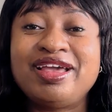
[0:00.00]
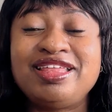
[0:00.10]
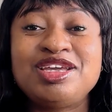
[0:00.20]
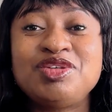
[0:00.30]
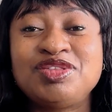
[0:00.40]

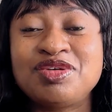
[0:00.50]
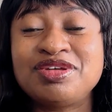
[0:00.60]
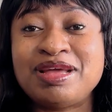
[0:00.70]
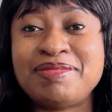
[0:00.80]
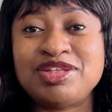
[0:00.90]
And then you're
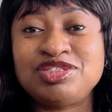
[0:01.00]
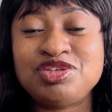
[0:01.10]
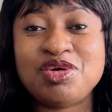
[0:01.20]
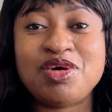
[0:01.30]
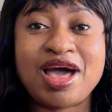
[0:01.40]
talking about
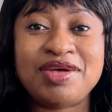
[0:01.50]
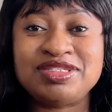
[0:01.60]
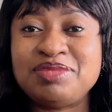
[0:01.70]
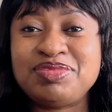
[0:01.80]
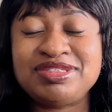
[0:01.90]
your
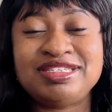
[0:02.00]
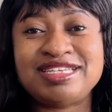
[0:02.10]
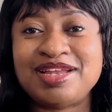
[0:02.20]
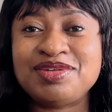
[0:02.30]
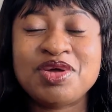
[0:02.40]
house deposit
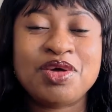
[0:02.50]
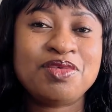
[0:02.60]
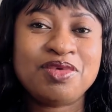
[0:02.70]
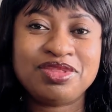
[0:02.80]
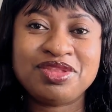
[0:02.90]
and
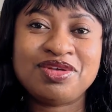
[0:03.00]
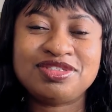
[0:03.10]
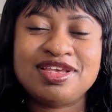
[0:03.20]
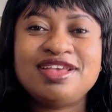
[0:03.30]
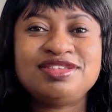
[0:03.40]

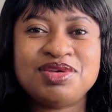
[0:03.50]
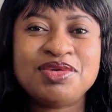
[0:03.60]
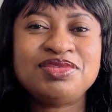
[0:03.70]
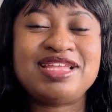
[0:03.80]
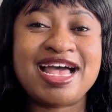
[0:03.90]
whatnot.
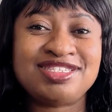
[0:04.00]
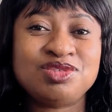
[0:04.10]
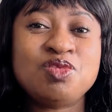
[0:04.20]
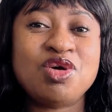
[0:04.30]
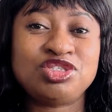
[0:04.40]
So
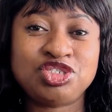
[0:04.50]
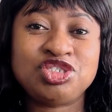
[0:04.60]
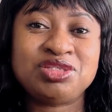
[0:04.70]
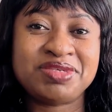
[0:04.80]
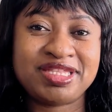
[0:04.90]
that's what you
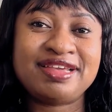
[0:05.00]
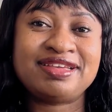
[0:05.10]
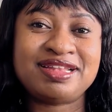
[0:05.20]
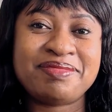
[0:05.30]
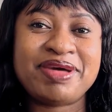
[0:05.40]
should be
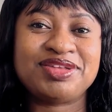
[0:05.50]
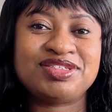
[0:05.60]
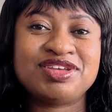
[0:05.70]
thinking about.